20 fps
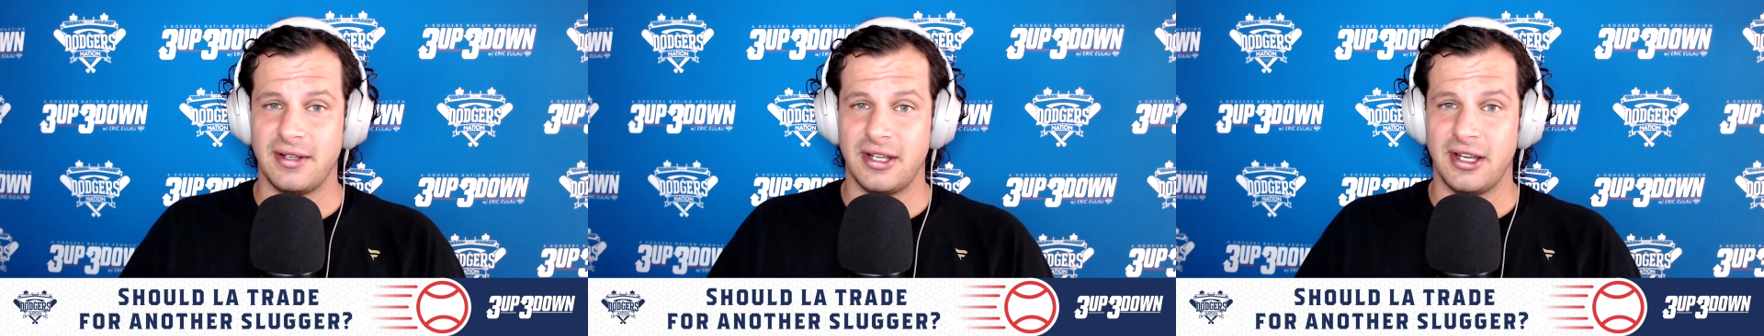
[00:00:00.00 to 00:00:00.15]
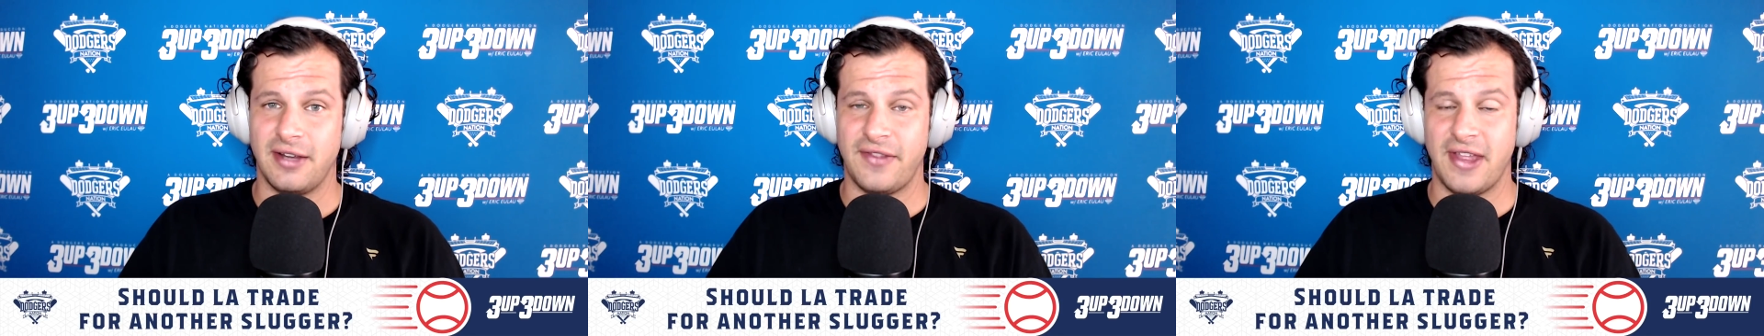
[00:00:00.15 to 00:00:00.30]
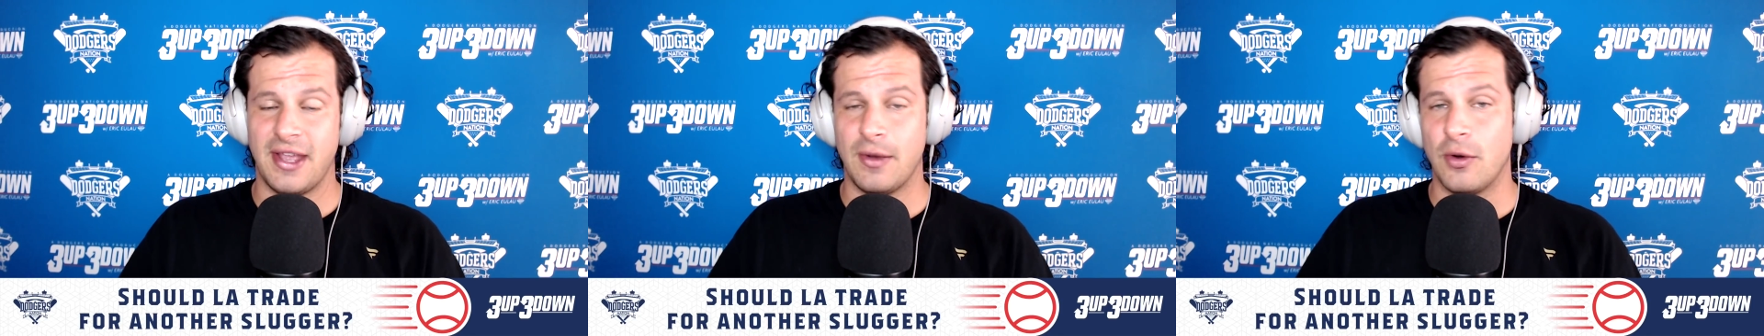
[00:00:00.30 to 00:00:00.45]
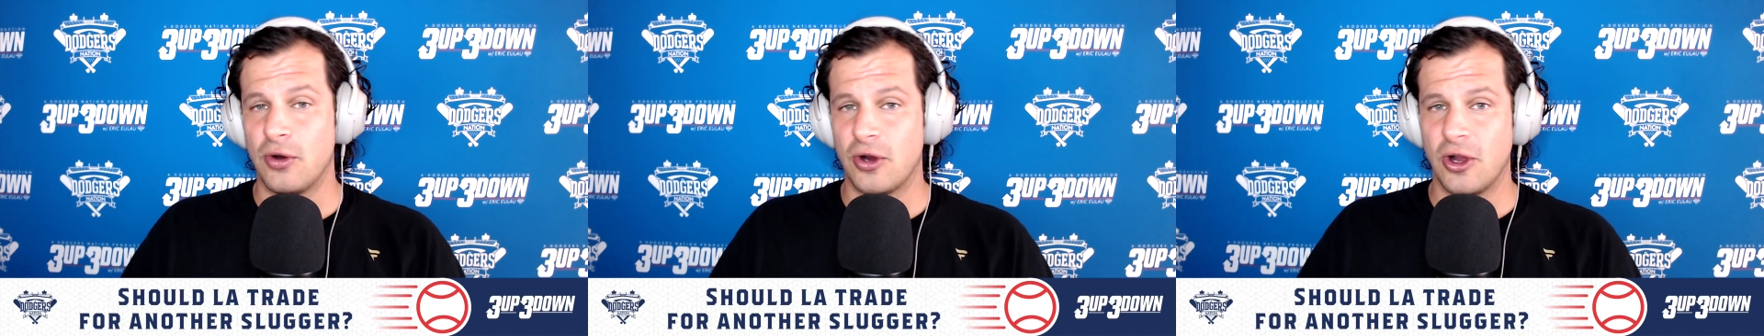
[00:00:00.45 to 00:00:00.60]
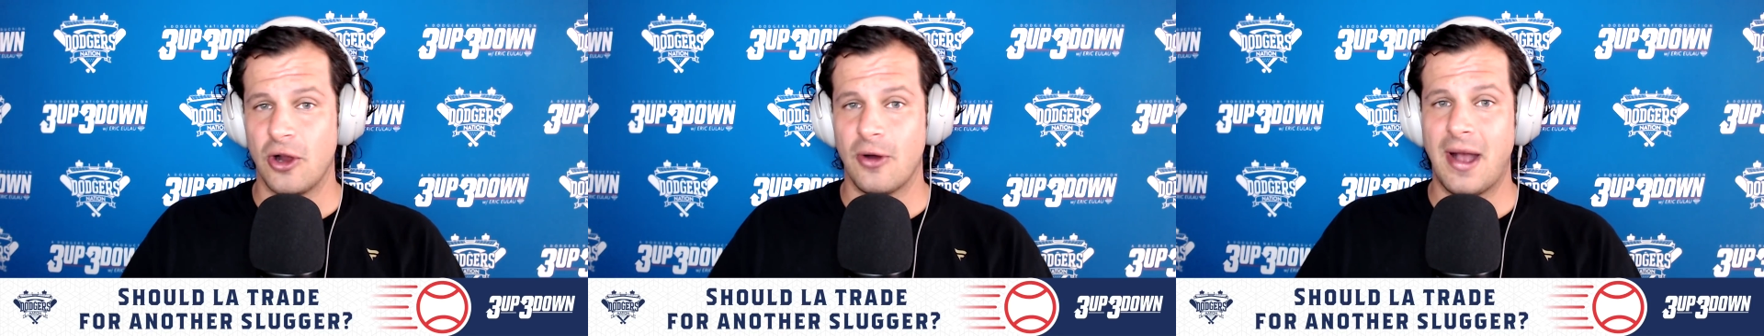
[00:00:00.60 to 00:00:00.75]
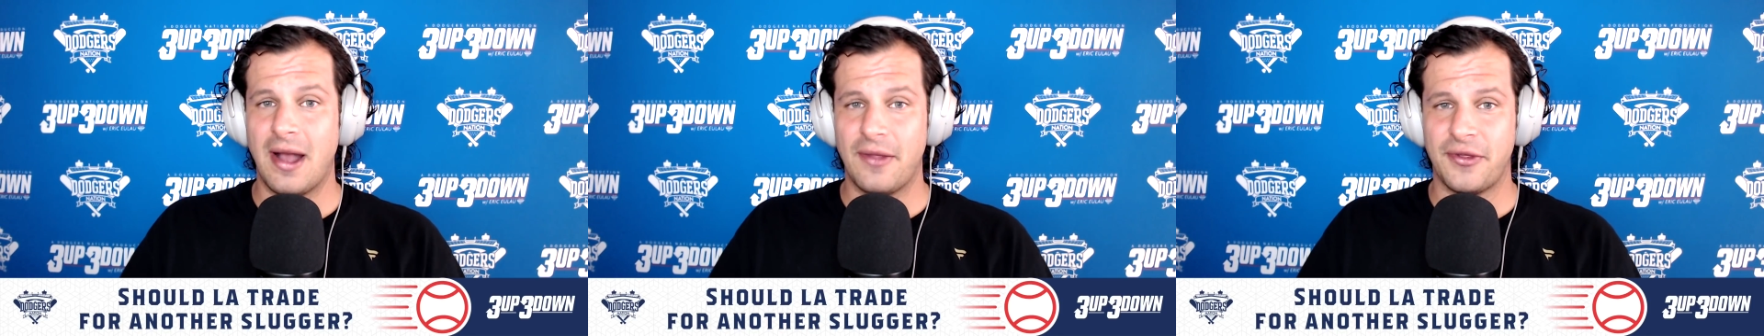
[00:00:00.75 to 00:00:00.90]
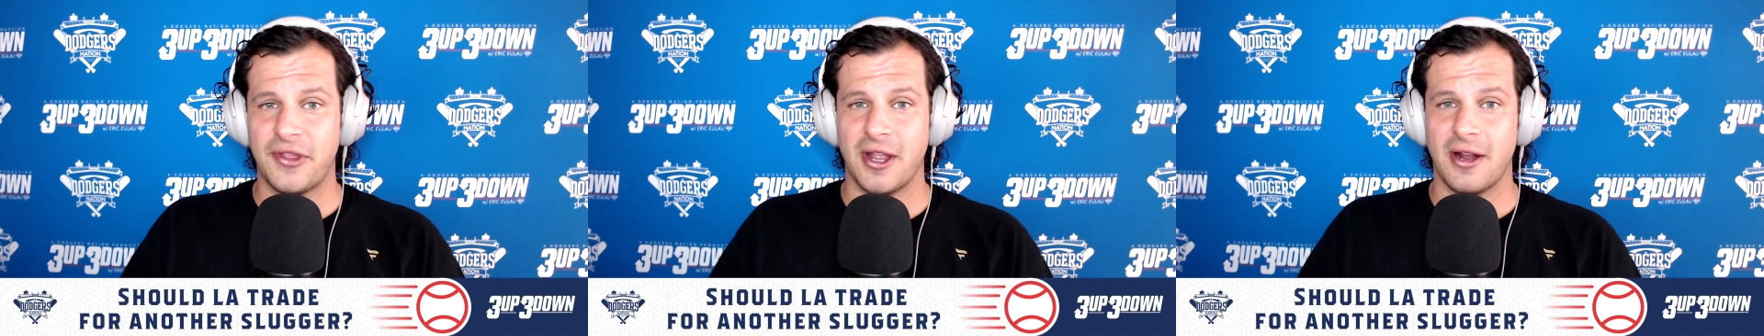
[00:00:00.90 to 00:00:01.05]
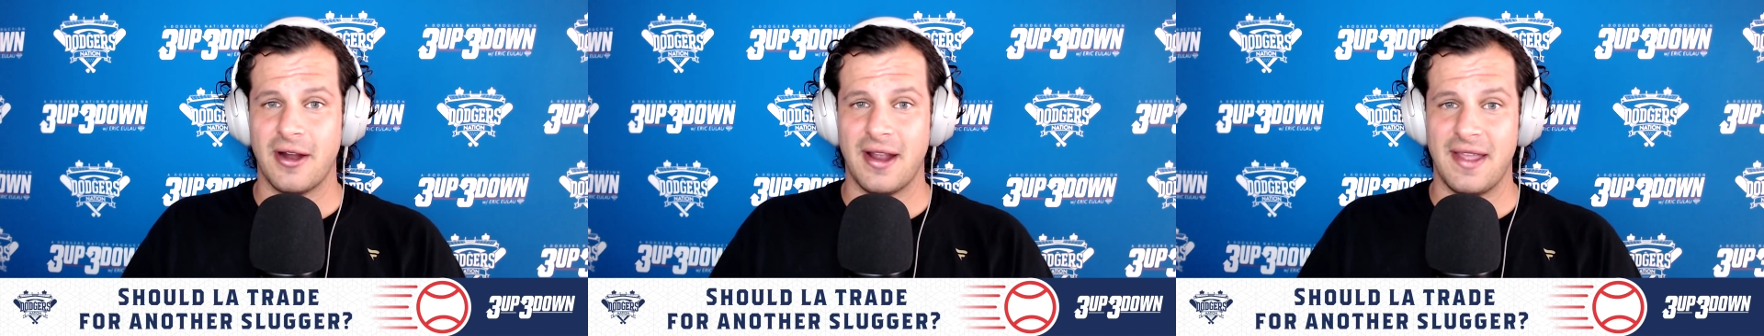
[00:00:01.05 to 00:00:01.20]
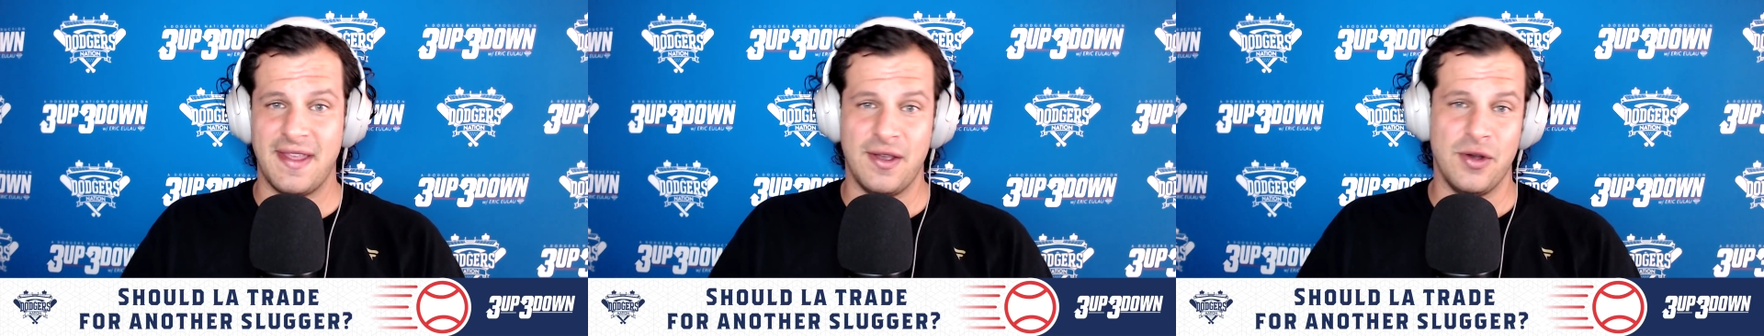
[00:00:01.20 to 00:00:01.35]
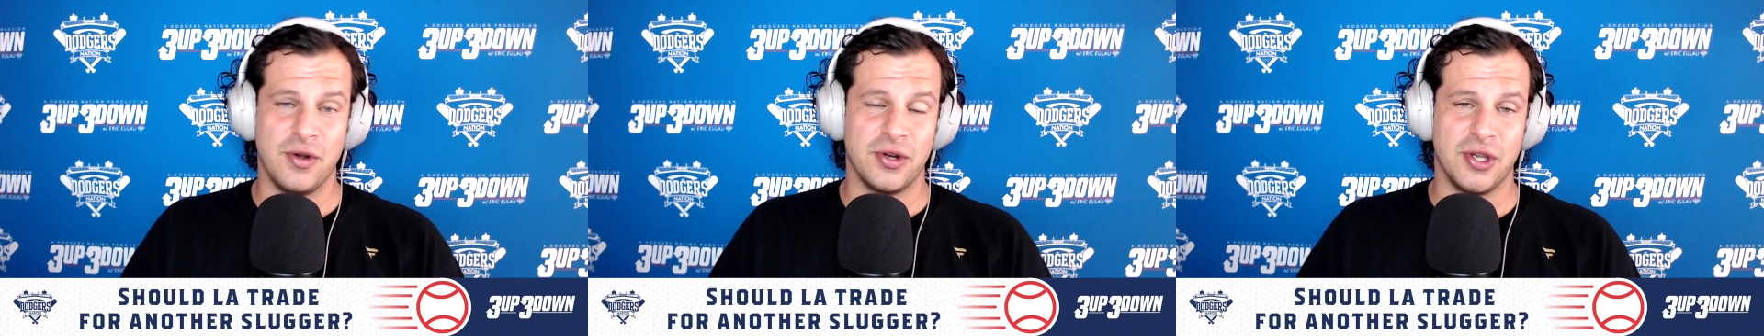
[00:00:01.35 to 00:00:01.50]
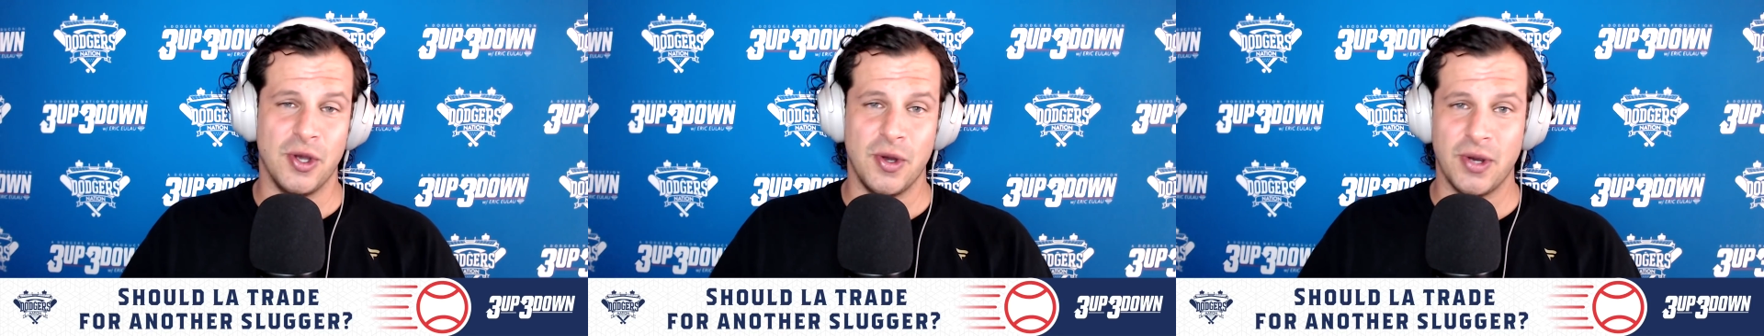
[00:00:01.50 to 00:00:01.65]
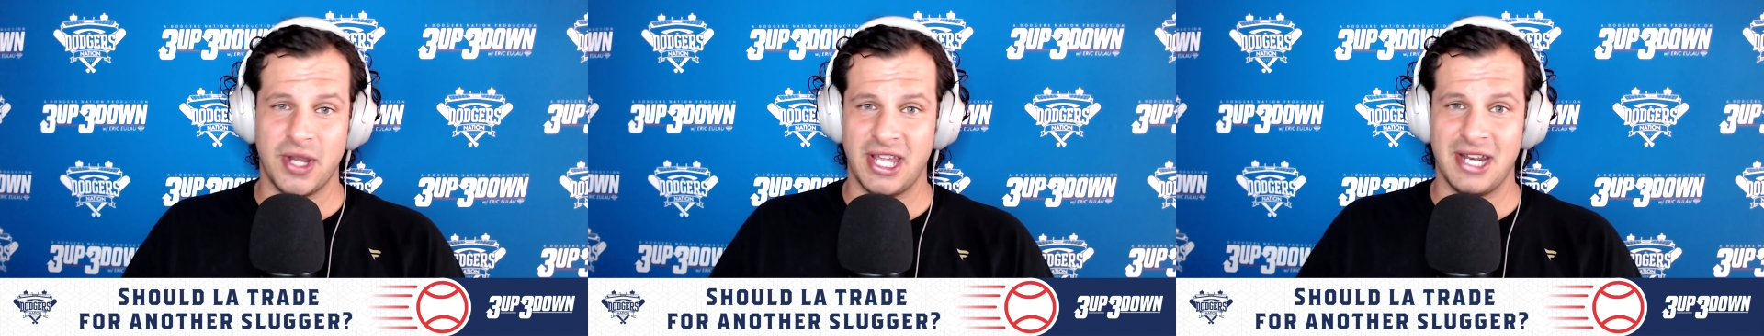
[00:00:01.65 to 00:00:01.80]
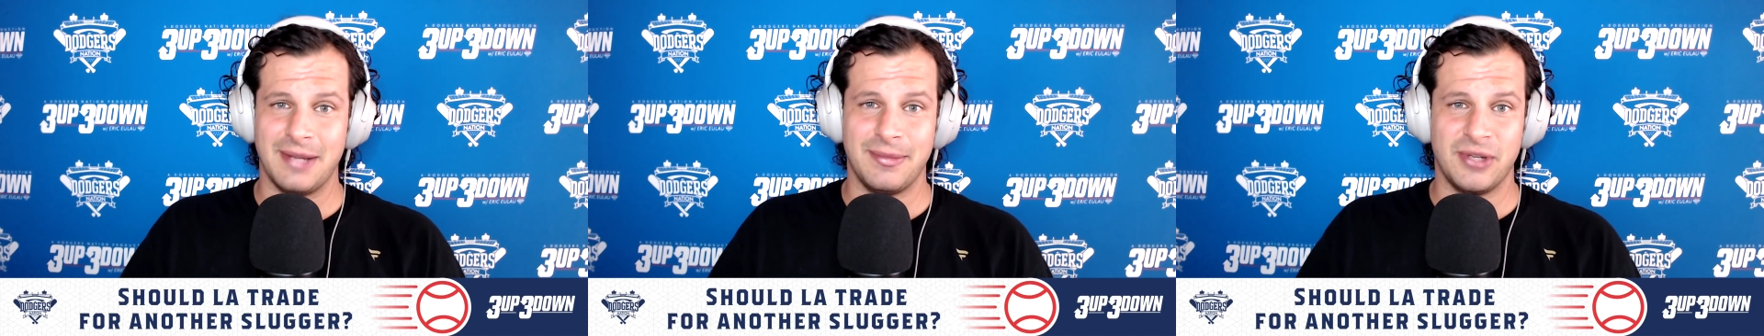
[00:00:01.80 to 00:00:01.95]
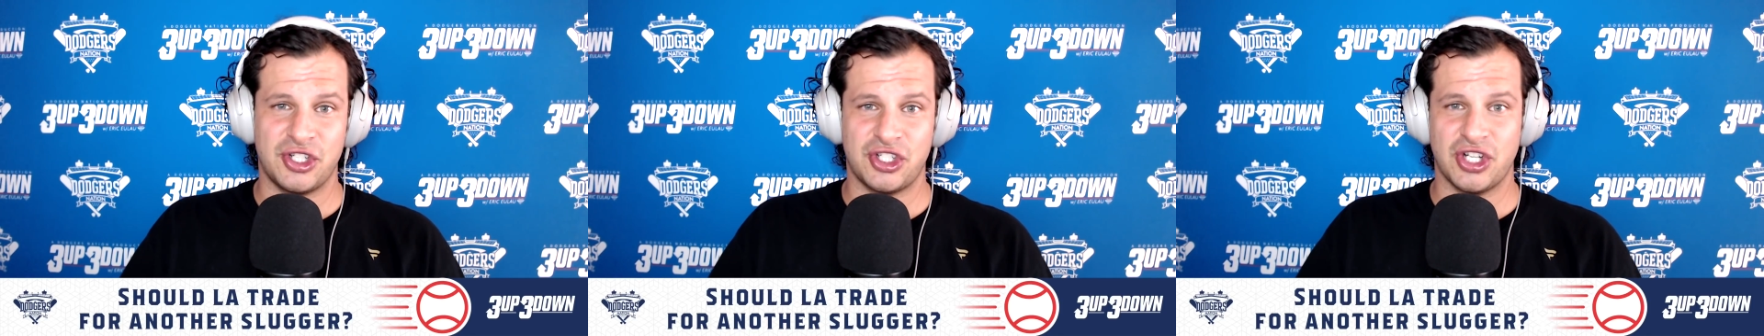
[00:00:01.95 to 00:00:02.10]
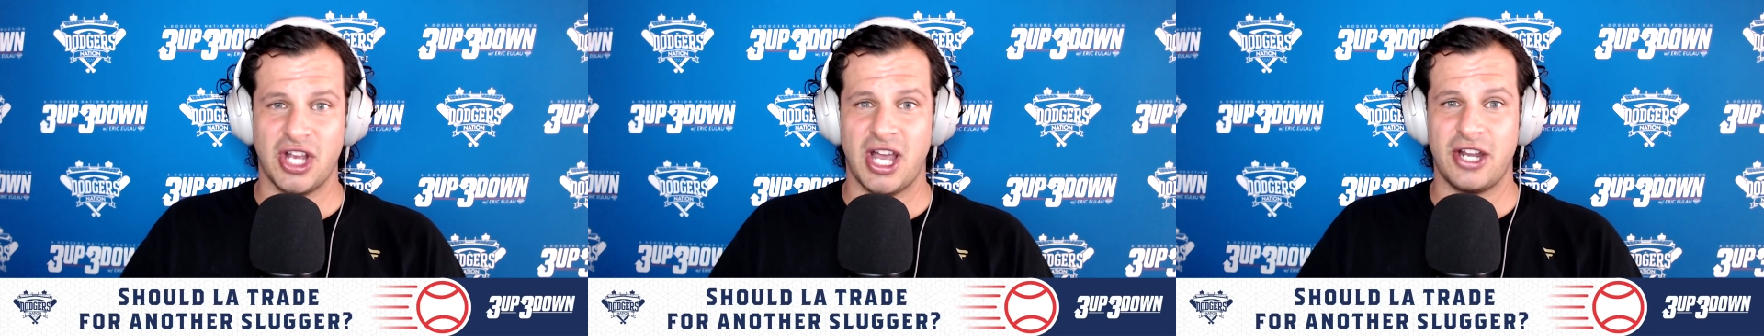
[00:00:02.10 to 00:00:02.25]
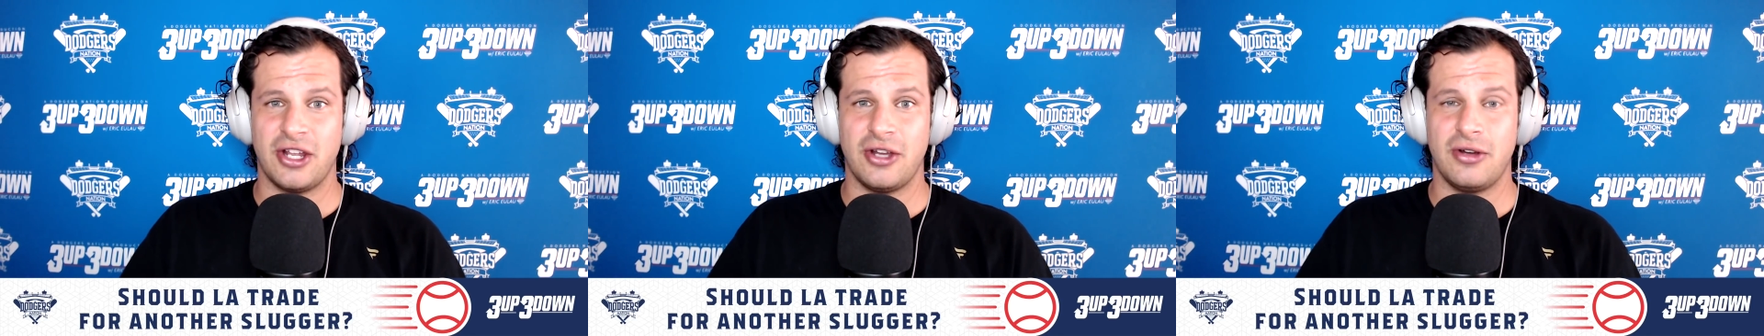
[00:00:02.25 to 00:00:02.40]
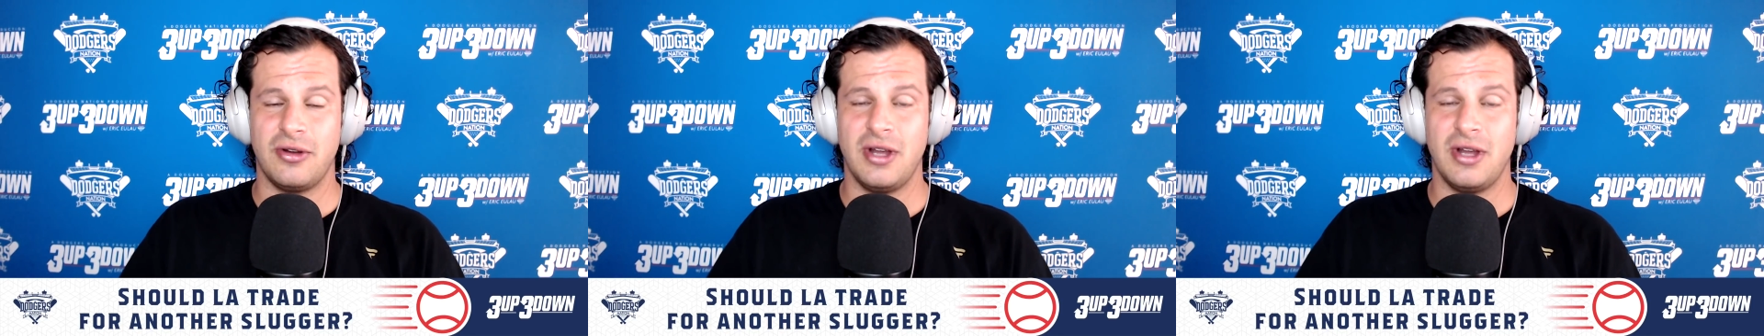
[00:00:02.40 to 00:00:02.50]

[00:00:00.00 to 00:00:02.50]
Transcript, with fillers: of they will go out there and they will go get a Machado.